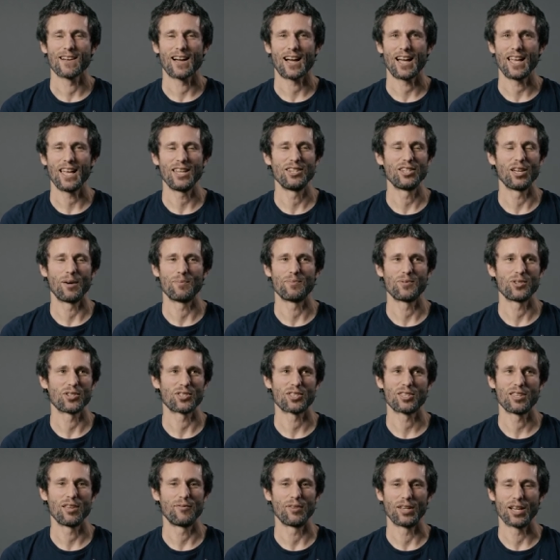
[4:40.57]
I end up
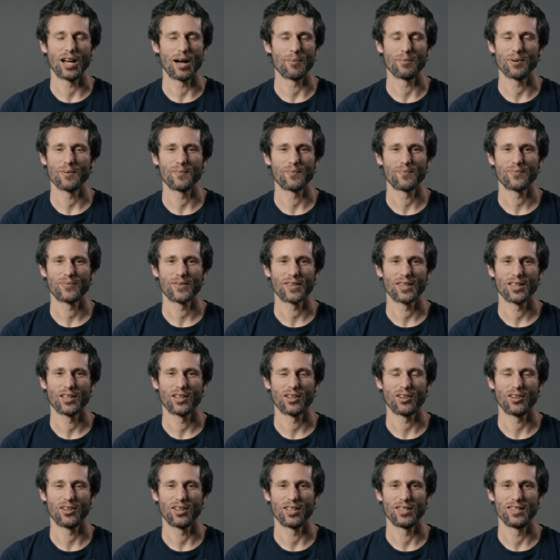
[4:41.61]
just giving up
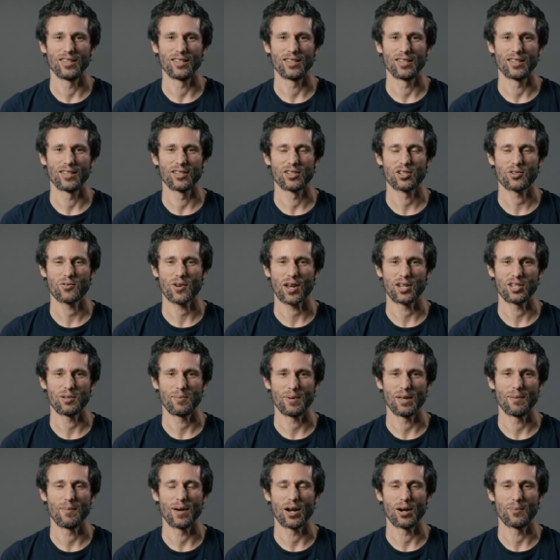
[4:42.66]
on trying to
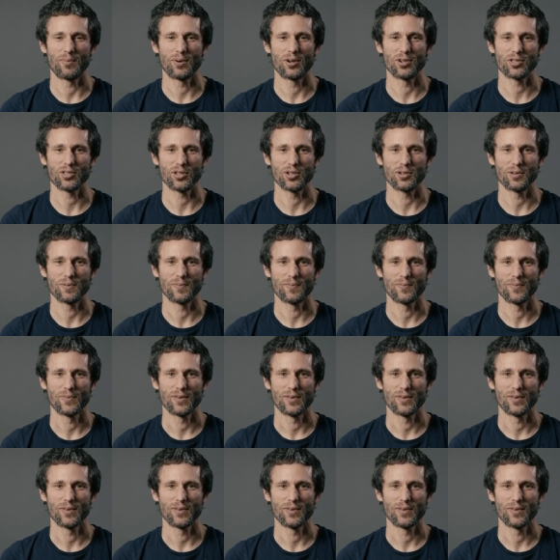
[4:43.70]
be a better person